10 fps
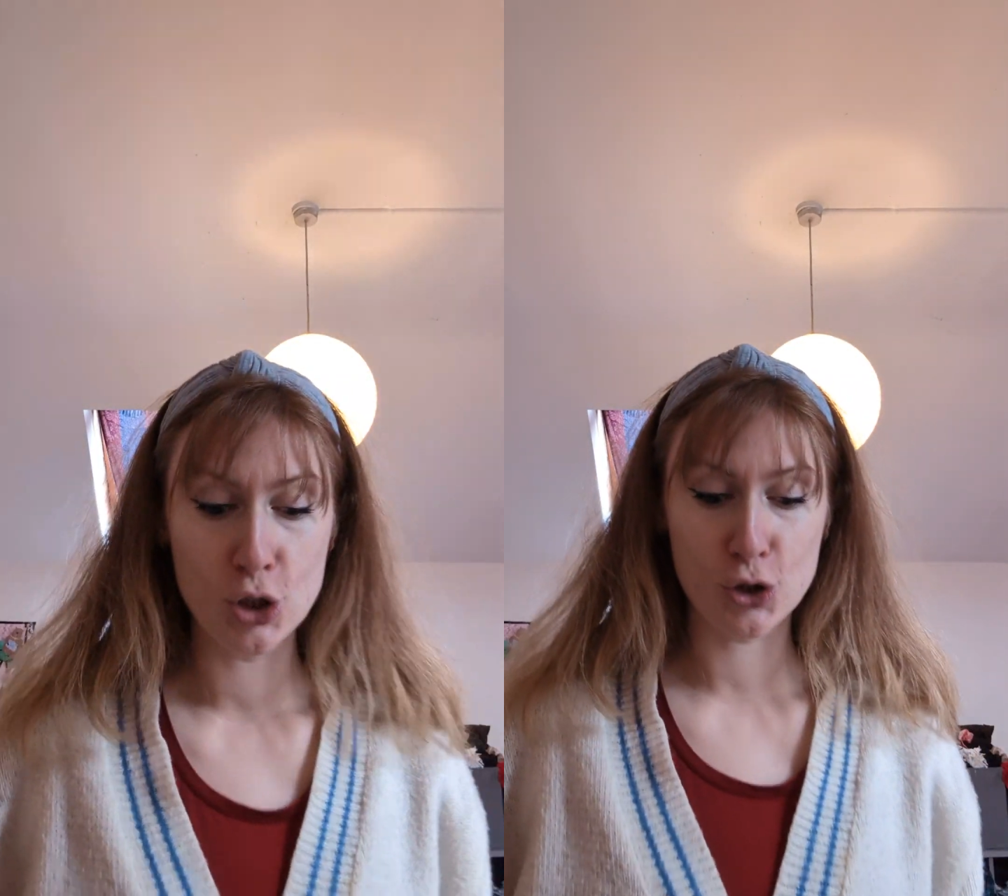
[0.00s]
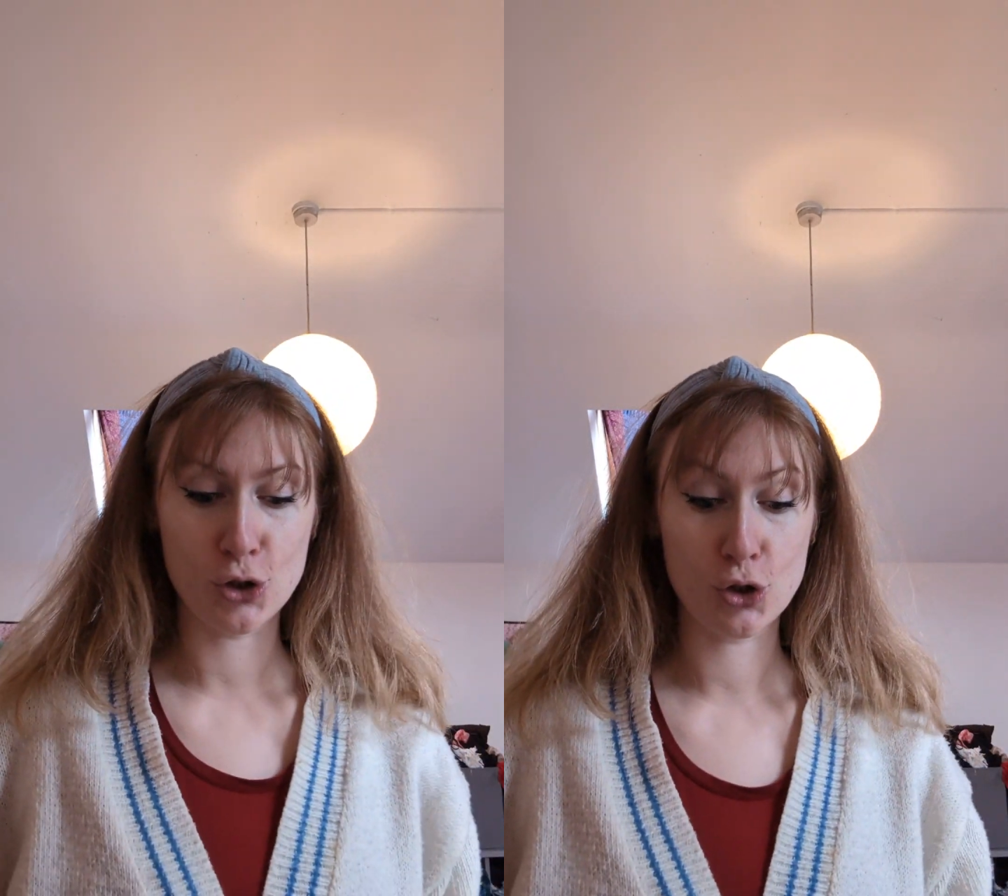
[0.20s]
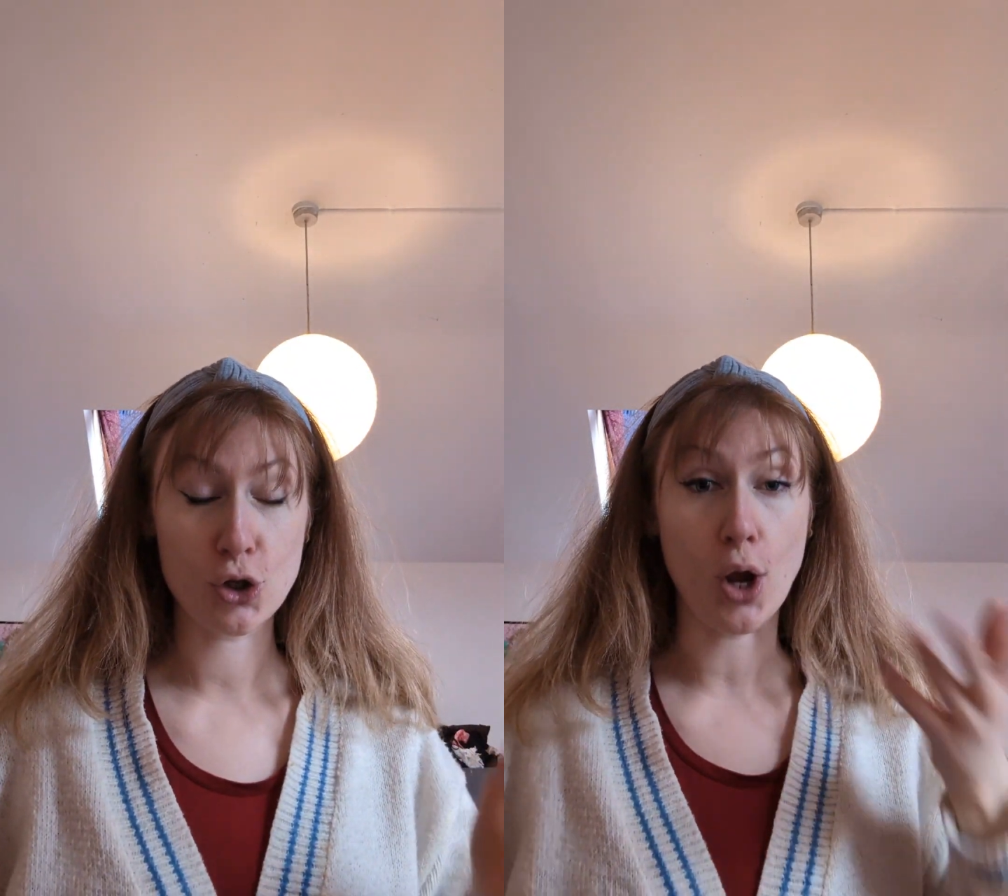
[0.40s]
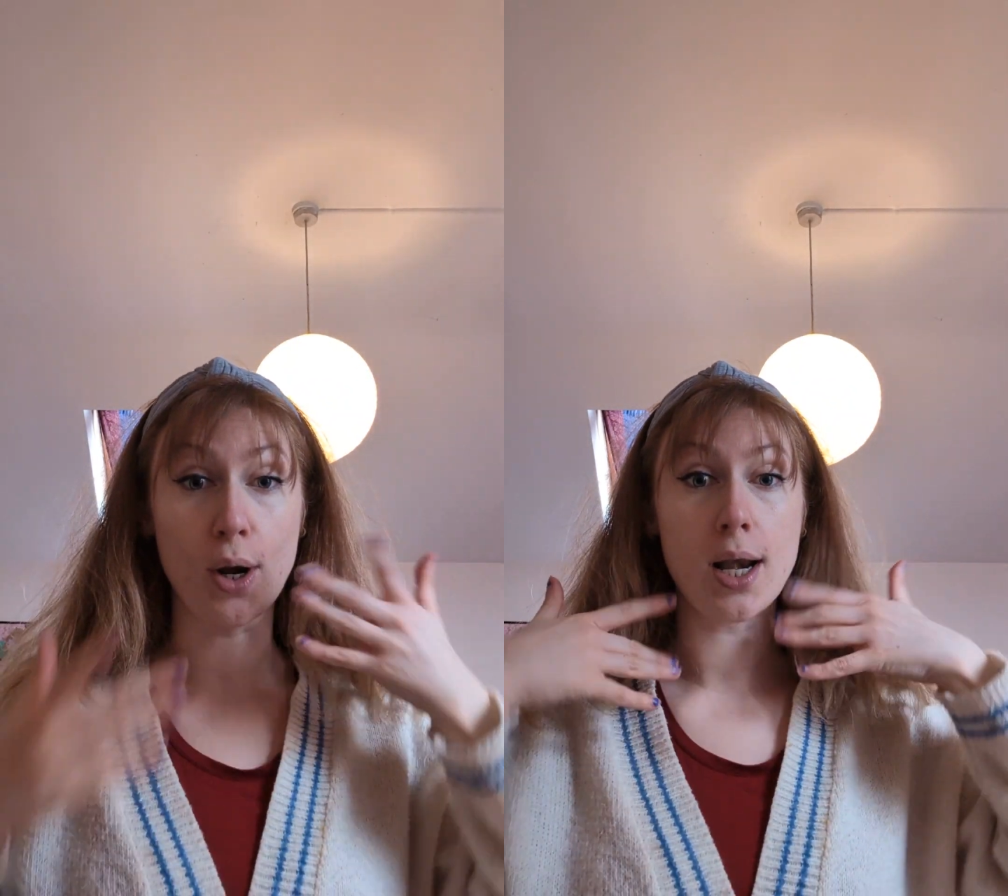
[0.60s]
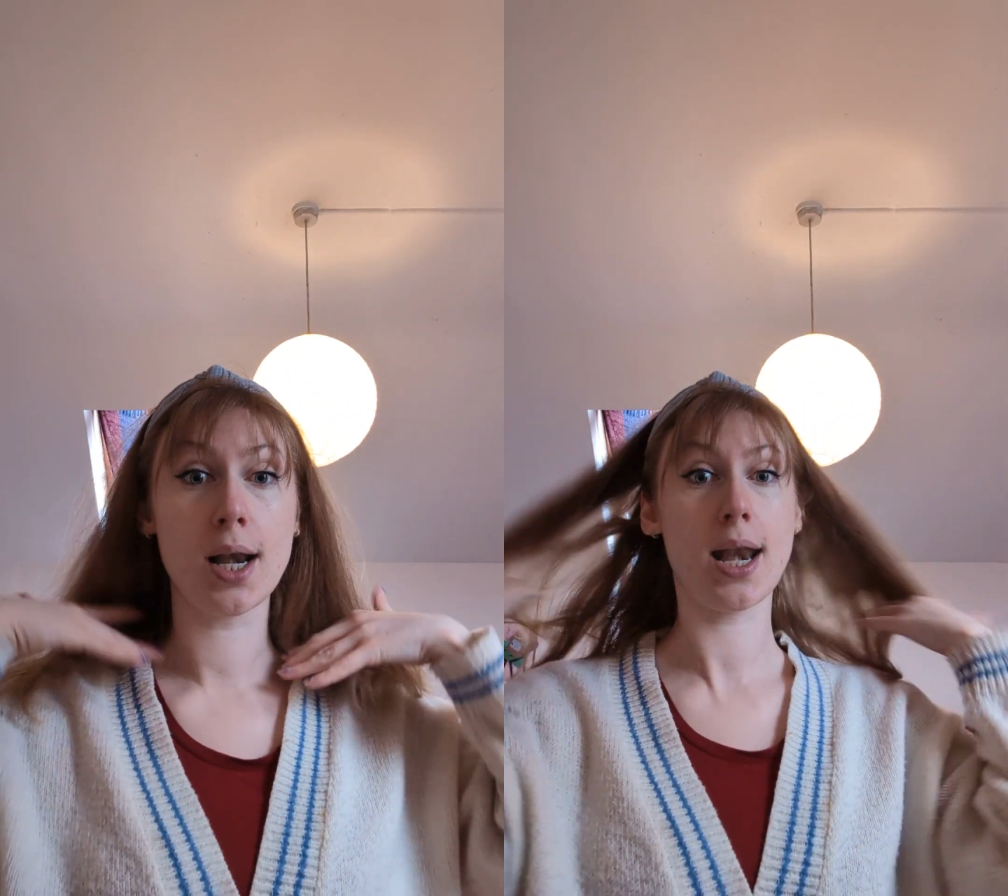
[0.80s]
so
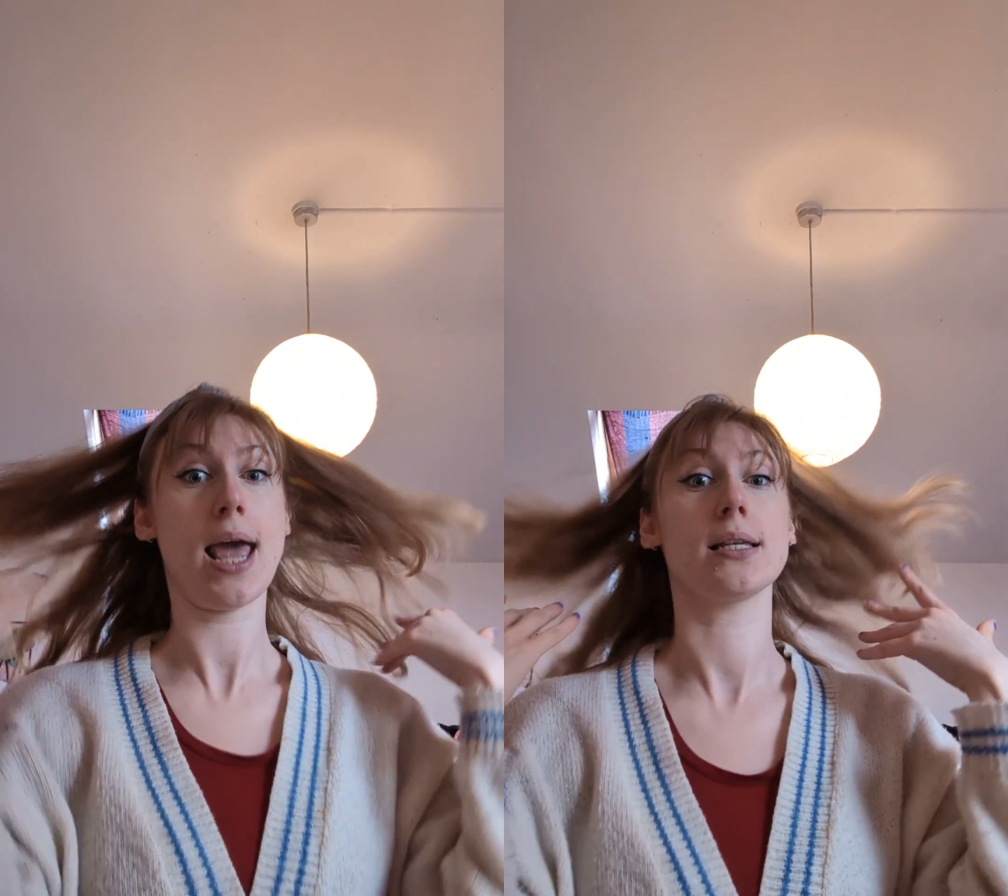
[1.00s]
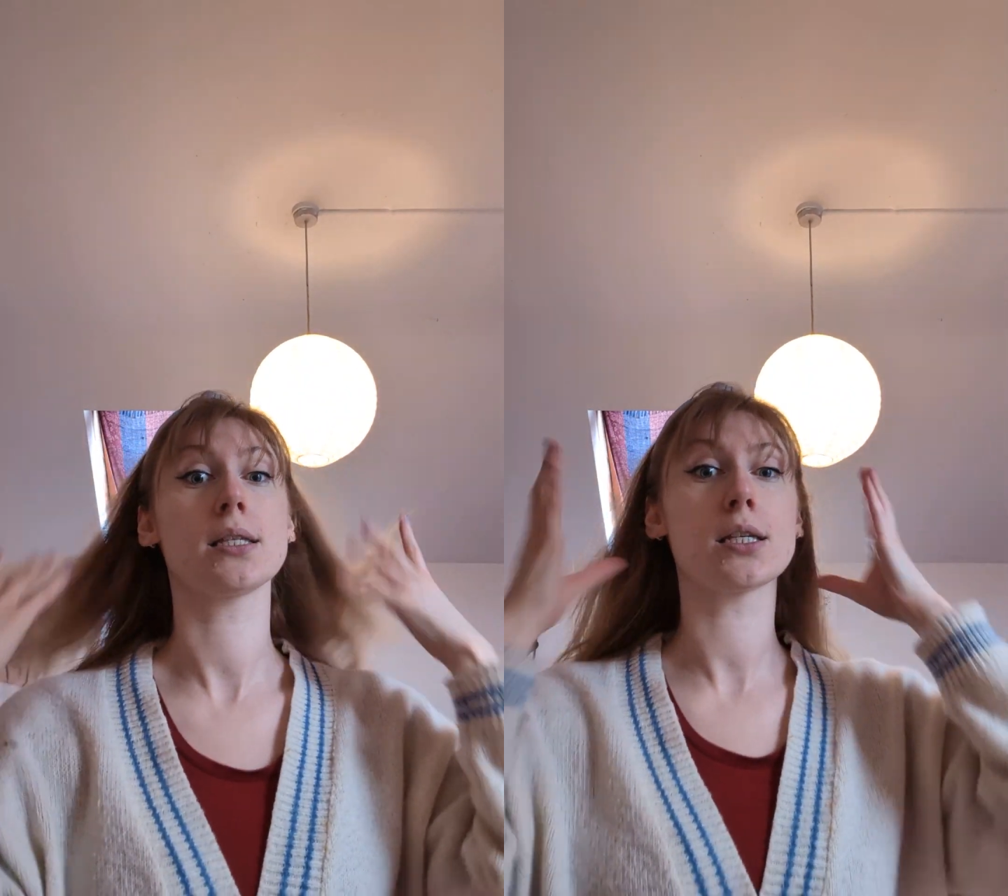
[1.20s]
let's